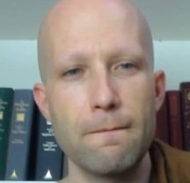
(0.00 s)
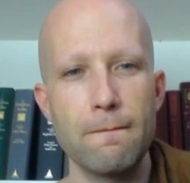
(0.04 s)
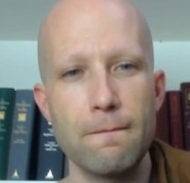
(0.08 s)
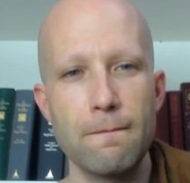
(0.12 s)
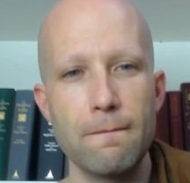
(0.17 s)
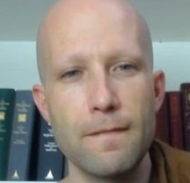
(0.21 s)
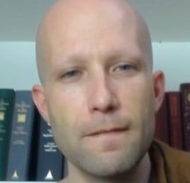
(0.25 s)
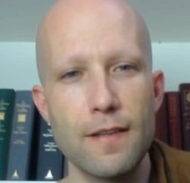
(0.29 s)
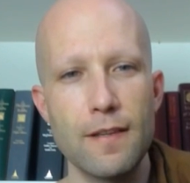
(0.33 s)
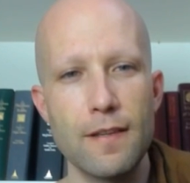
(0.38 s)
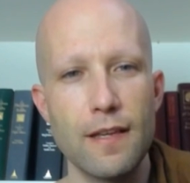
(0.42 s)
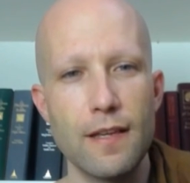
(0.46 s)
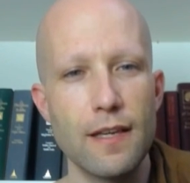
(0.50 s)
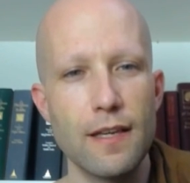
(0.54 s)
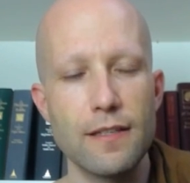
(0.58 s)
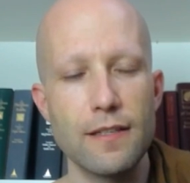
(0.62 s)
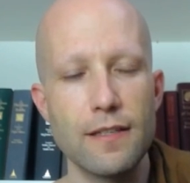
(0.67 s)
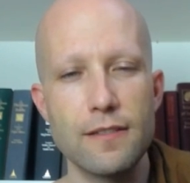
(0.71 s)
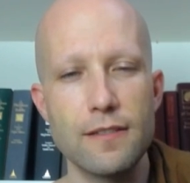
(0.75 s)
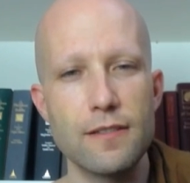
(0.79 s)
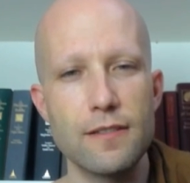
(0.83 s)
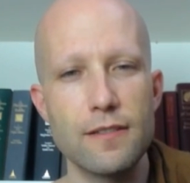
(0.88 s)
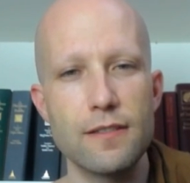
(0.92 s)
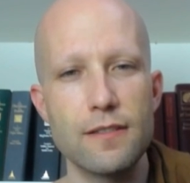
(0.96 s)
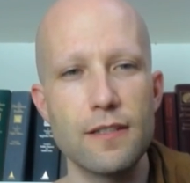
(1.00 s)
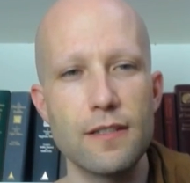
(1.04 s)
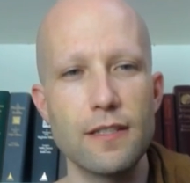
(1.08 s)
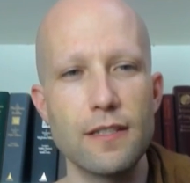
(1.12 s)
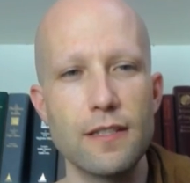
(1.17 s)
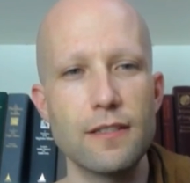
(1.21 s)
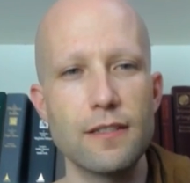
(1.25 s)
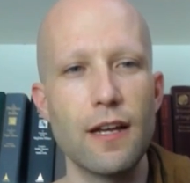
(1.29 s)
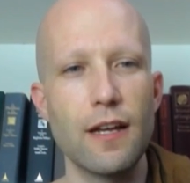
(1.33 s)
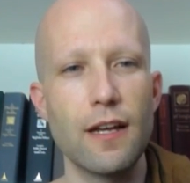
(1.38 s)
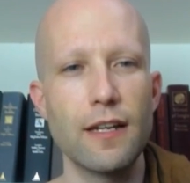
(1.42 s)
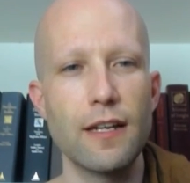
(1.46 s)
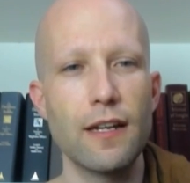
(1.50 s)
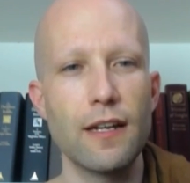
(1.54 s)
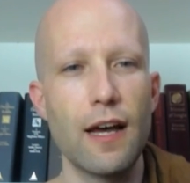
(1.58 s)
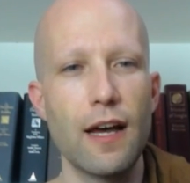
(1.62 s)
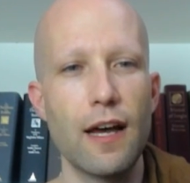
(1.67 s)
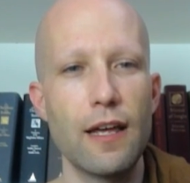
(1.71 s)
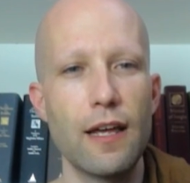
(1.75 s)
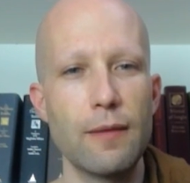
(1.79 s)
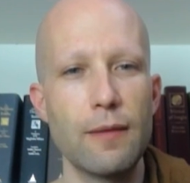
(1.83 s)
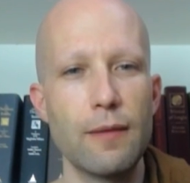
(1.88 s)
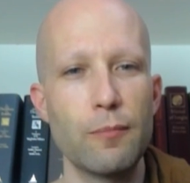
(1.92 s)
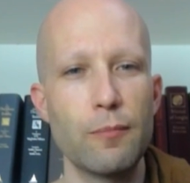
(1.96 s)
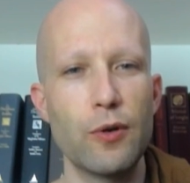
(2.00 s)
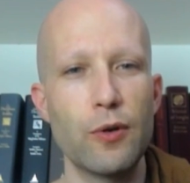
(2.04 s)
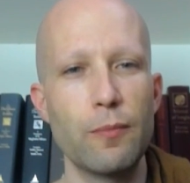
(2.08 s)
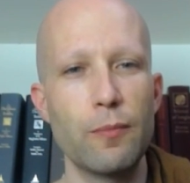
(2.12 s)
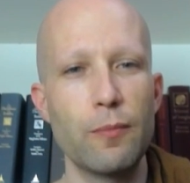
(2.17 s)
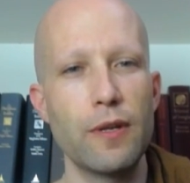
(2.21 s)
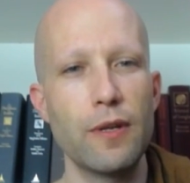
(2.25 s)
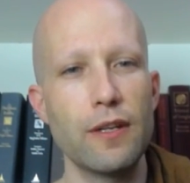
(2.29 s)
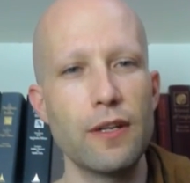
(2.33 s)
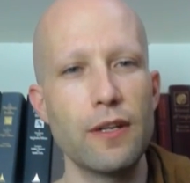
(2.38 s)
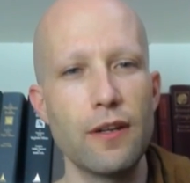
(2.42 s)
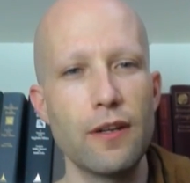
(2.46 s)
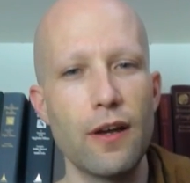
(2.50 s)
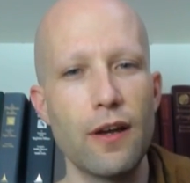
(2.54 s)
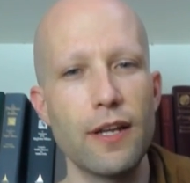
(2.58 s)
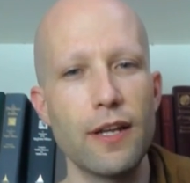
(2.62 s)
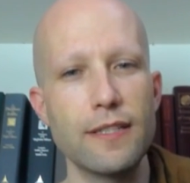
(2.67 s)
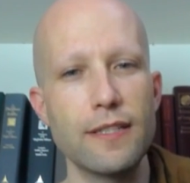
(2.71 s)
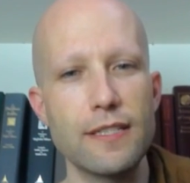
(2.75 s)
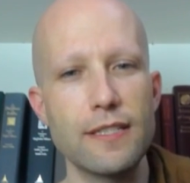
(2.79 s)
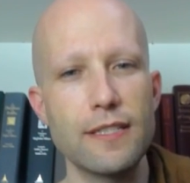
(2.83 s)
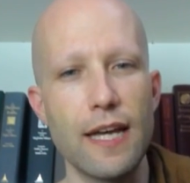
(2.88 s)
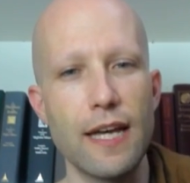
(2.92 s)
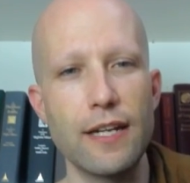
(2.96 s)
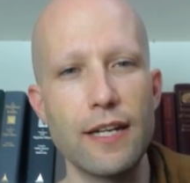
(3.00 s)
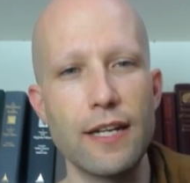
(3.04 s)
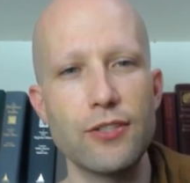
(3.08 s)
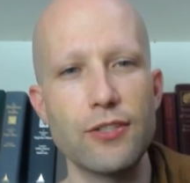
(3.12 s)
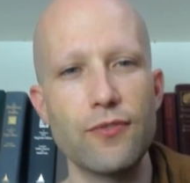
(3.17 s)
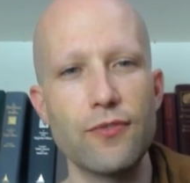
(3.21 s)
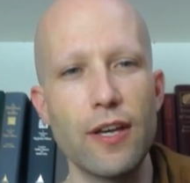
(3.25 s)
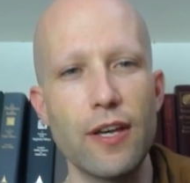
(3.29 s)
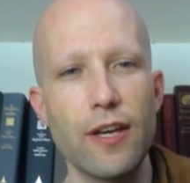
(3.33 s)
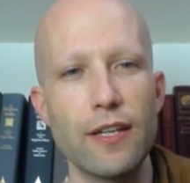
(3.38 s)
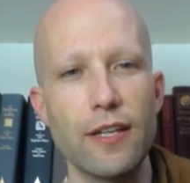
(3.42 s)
is not impermanent, not unsatisfying, not